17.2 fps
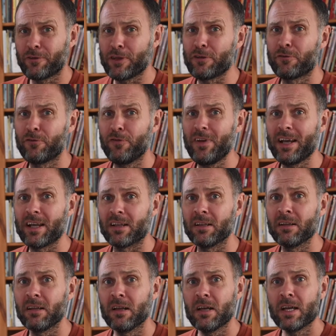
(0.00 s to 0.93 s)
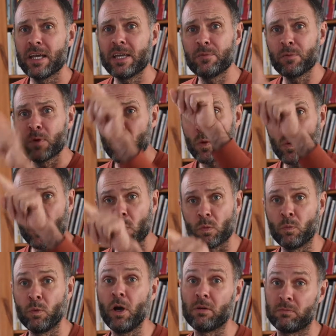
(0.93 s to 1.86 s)
he fell, he
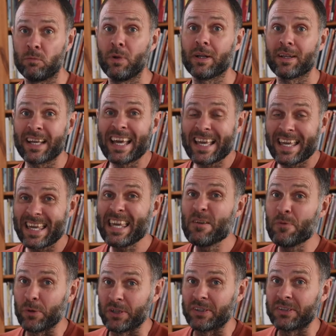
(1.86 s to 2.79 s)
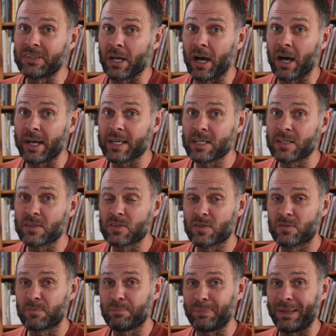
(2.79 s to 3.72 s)
would die. He'd
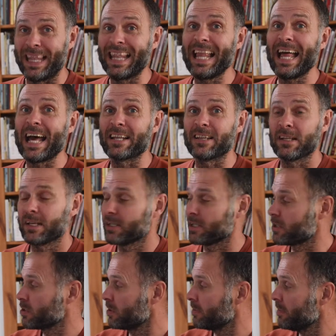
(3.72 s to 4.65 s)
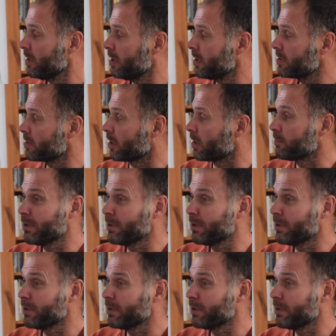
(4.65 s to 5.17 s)
splat like a tomato.